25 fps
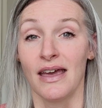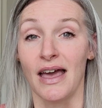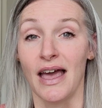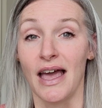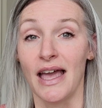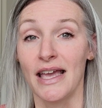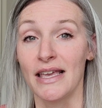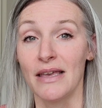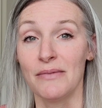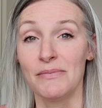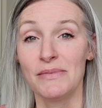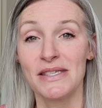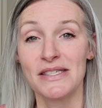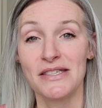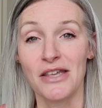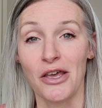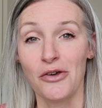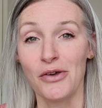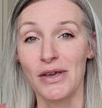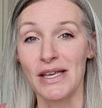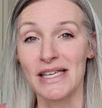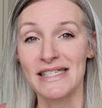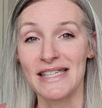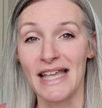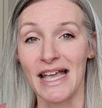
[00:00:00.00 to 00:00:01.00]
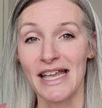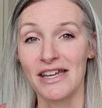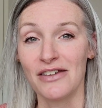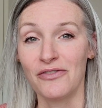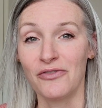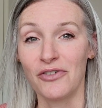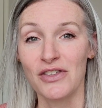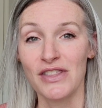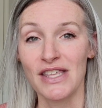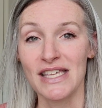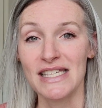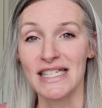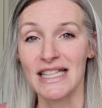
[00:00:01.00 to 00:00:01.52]
I am so excited
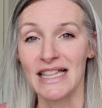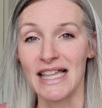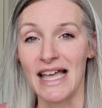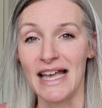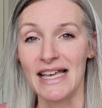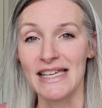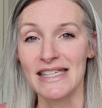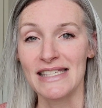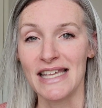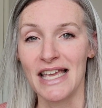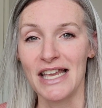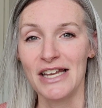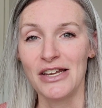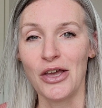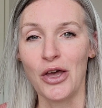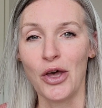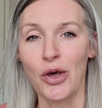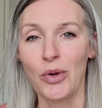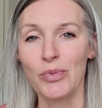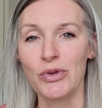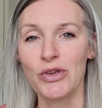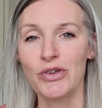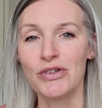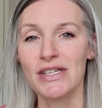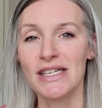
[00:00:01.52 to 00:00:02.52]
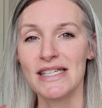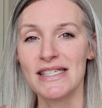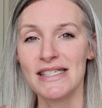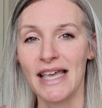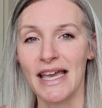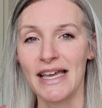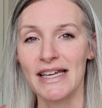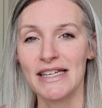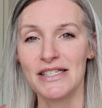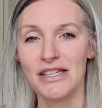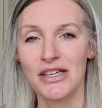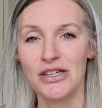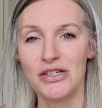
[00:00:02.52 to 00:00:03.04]
for this class and hope you
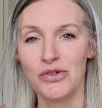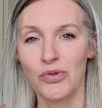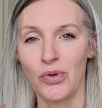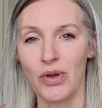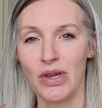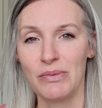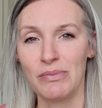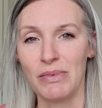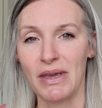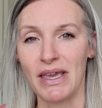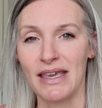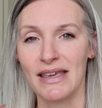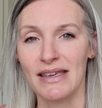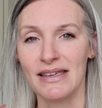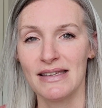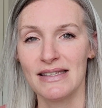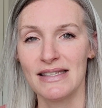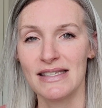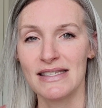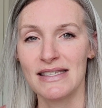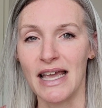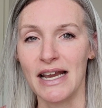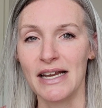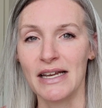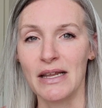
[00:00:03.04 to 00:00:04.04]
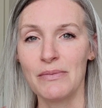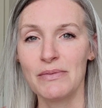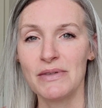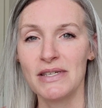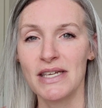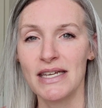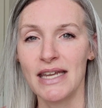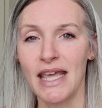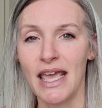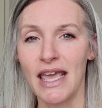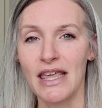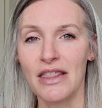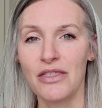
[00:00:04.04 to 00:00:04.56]
decide to join me. Sign up
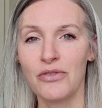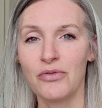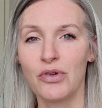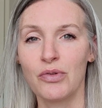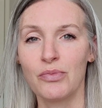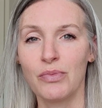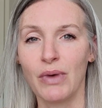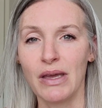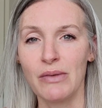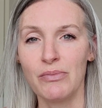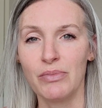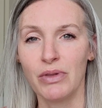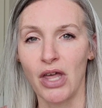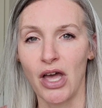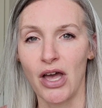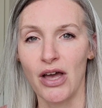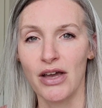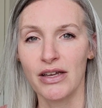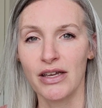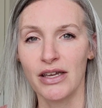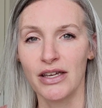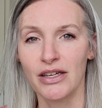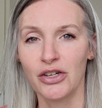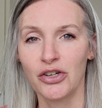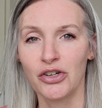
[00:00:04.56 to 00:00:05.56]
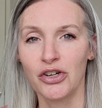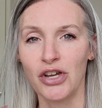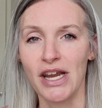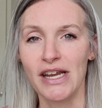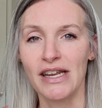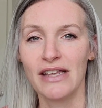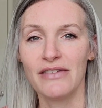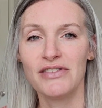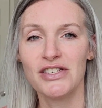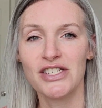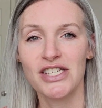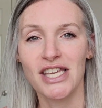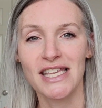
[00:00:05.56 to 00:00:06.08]
today through my blog,
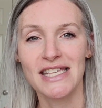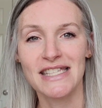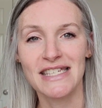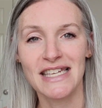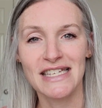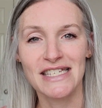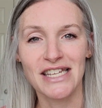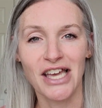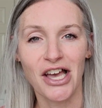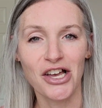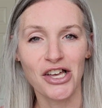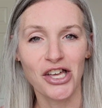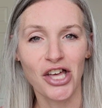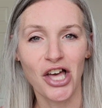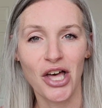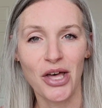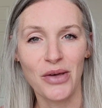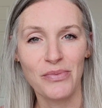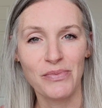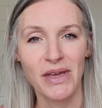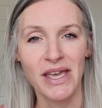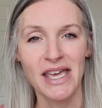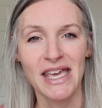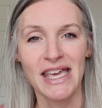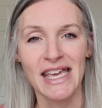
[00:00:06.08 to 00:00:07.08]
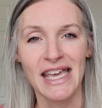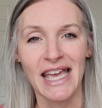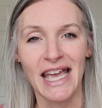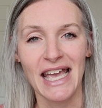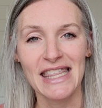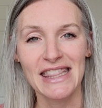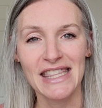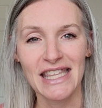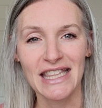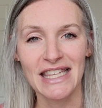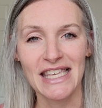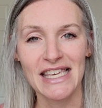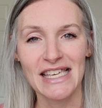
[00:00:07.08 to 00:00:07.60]
creativechelsea.com,
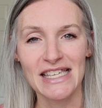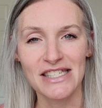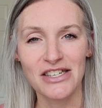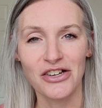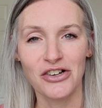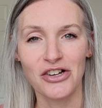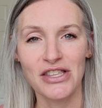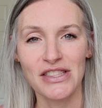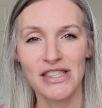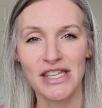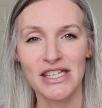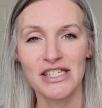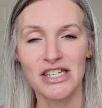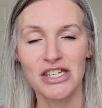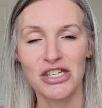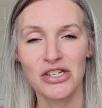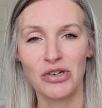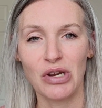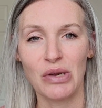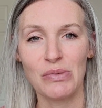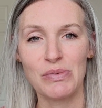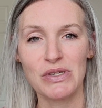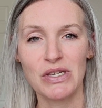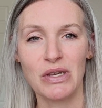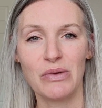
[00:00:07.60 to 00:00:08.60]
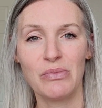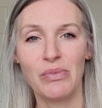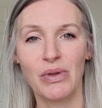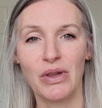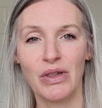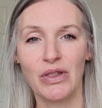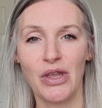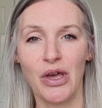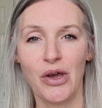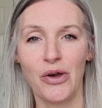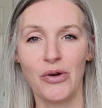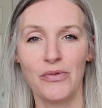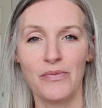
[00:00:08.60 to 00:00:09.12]
and the links are in the description
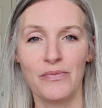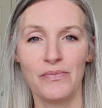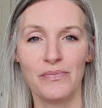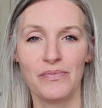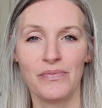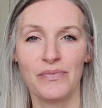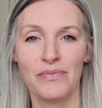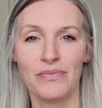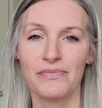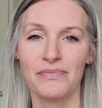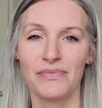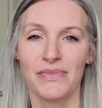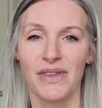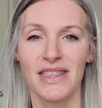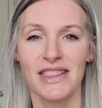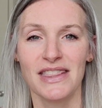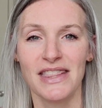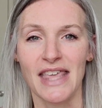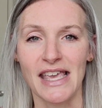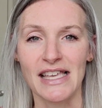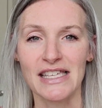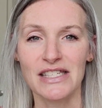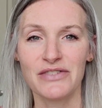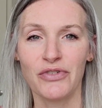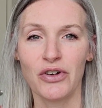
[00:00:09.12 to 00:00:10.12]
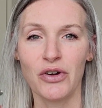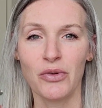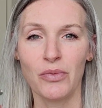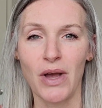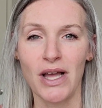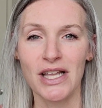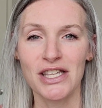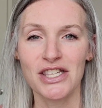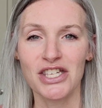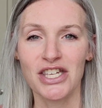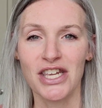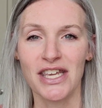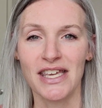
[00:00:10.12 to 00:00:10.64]
below. Thanks for
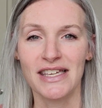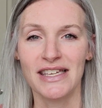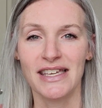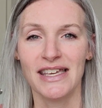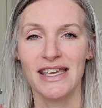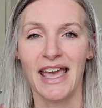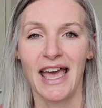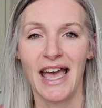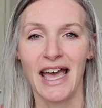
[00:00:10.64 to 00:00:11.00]
watching.